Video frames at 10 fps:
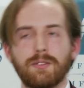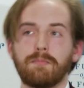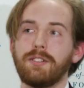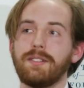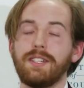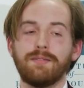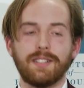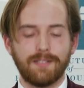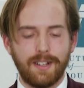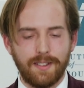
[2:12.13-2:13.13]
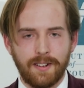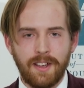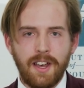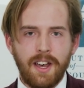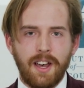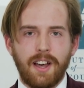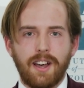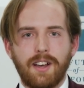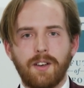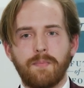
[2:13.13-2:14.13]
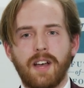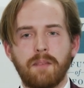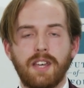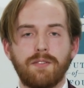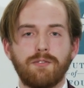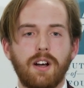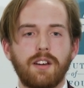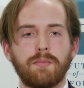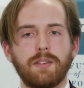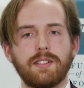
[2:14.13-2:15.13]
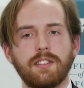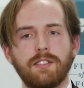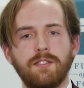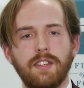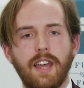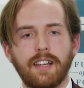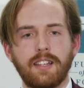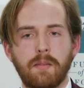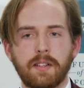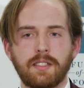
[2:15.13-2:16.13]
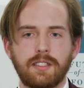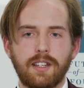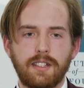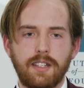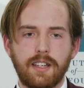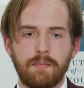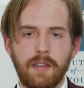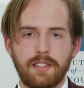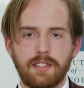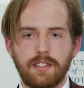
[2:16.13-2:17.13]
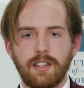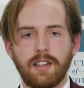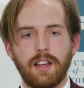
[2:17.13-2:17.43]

or good evening, rather. Um, I'm David Roth, president of the Economic Society at Mason.